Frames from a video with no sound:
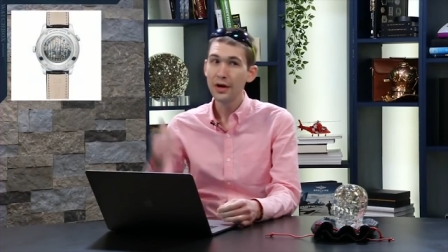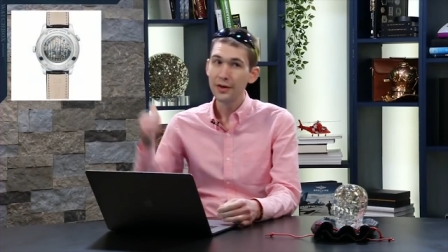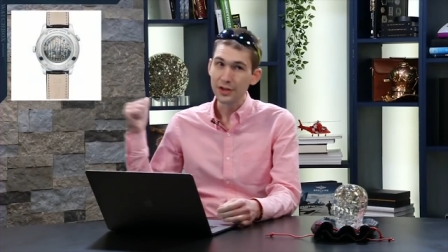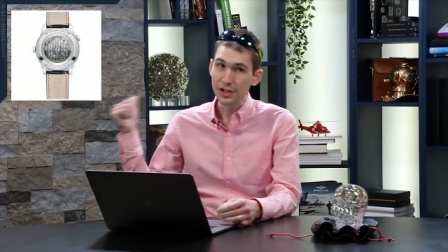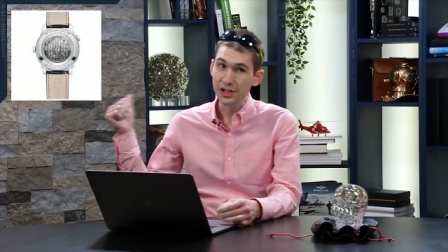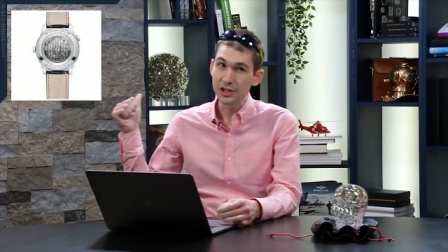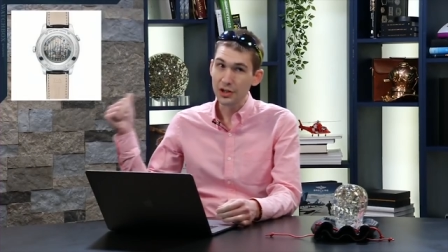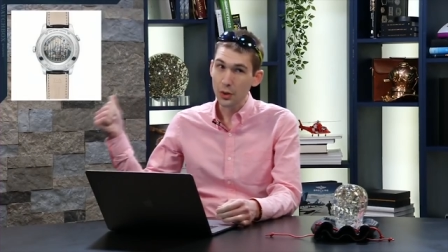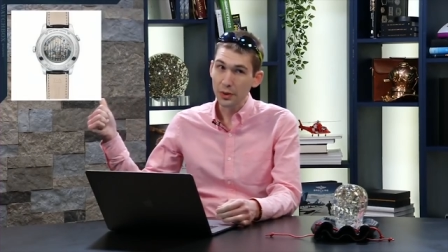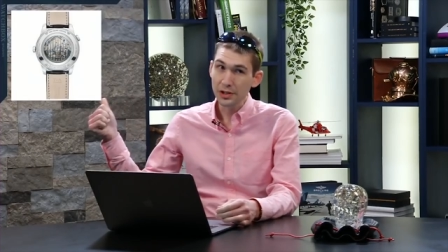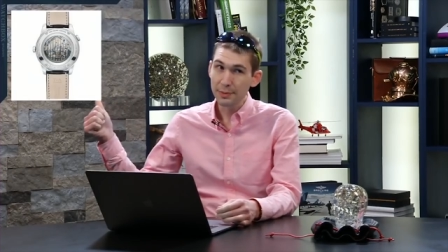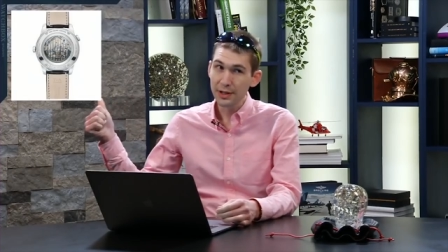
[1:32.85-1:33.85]
This is
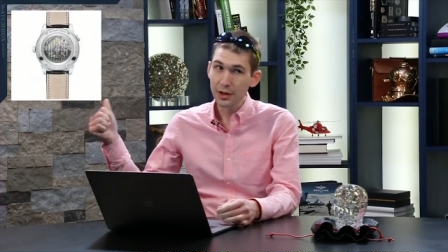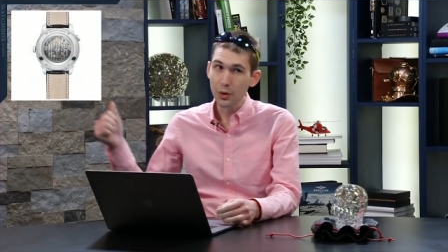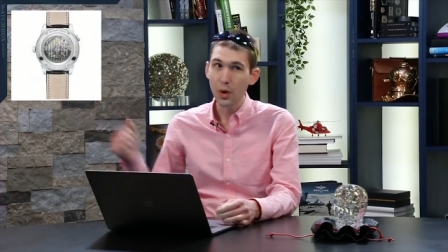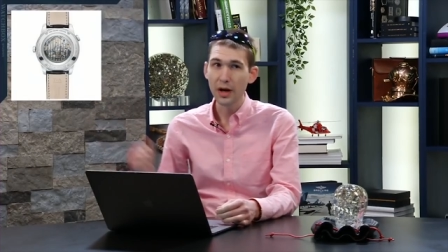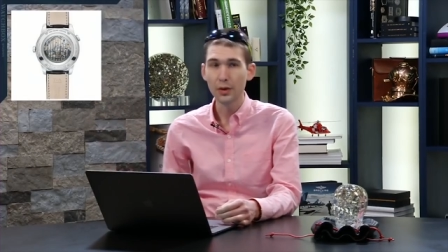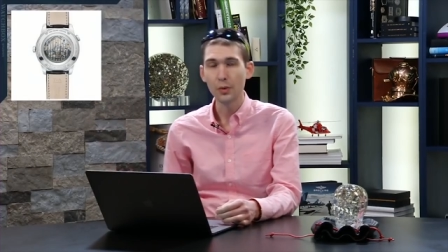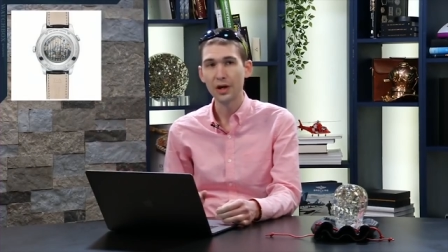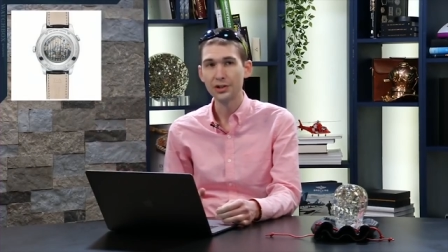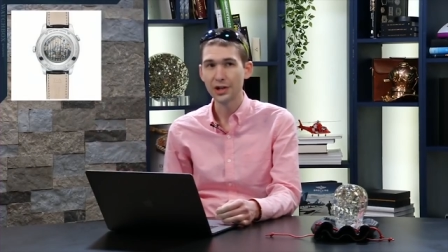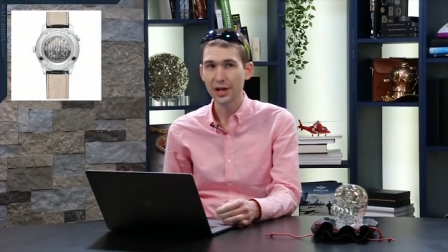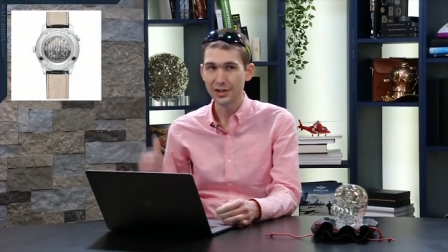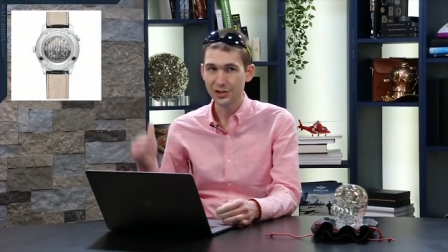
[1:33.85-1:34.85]
going to be an aquatic
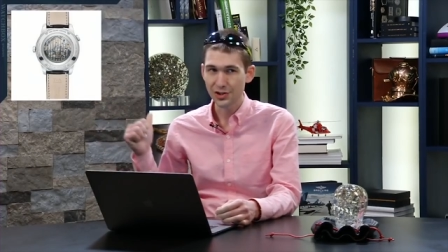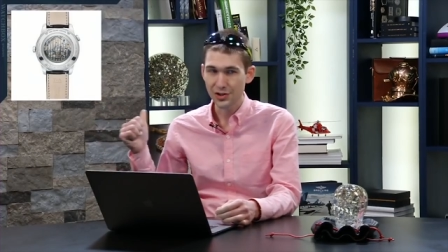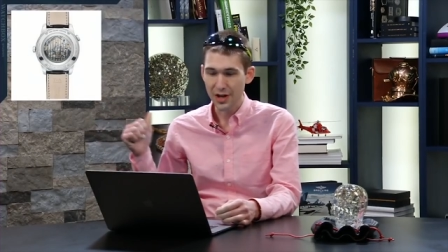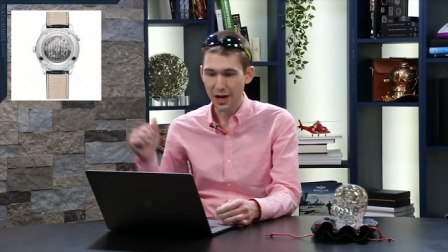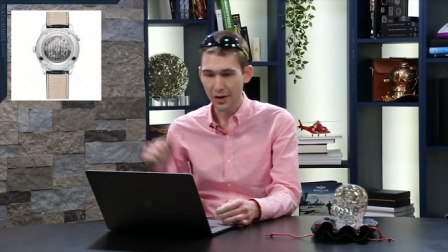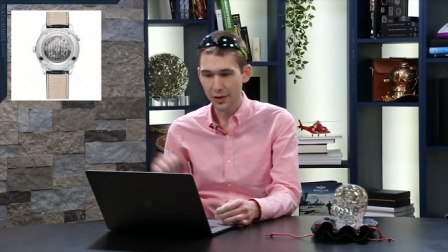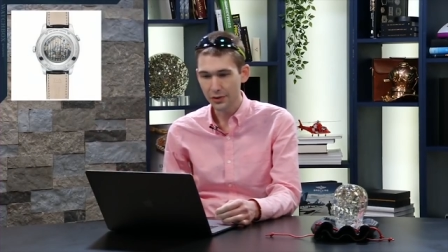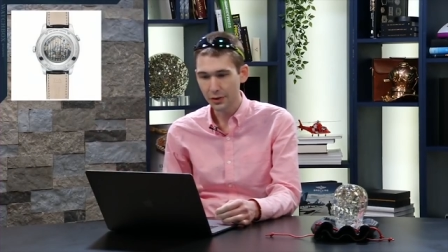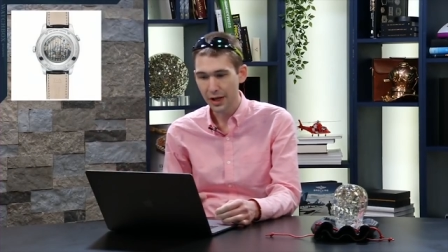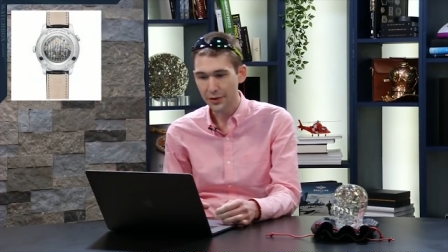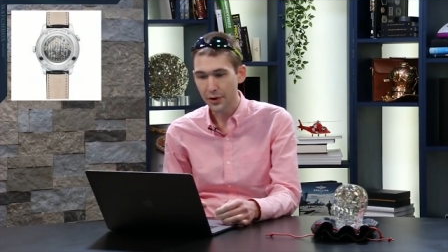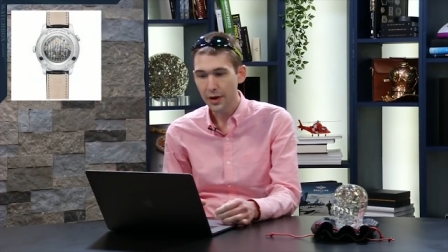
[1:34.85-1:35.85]
watch, guys, just not on the
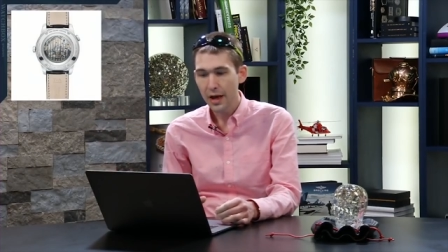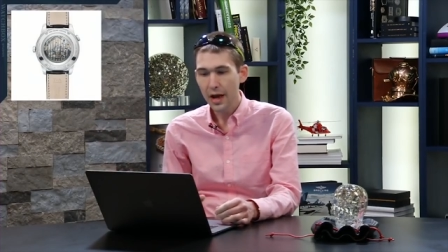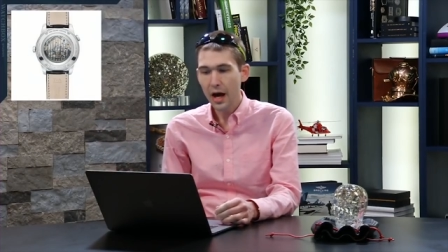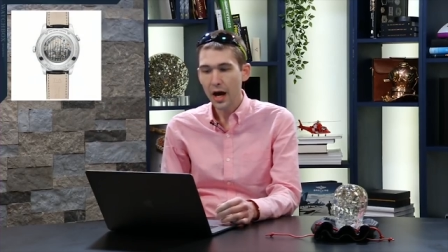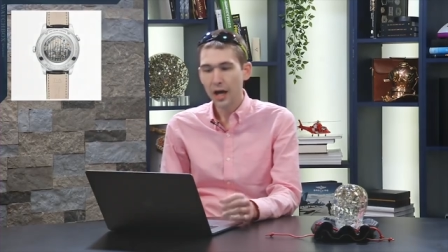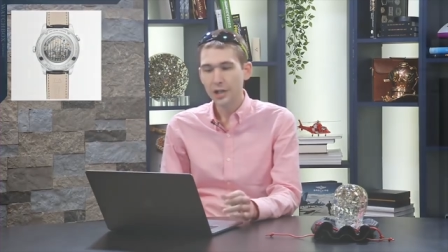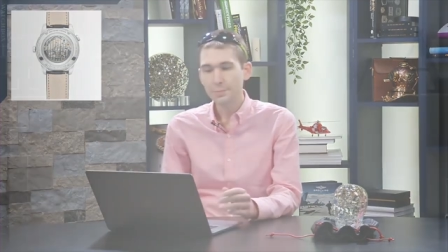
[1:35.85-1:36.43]
leather, uh, to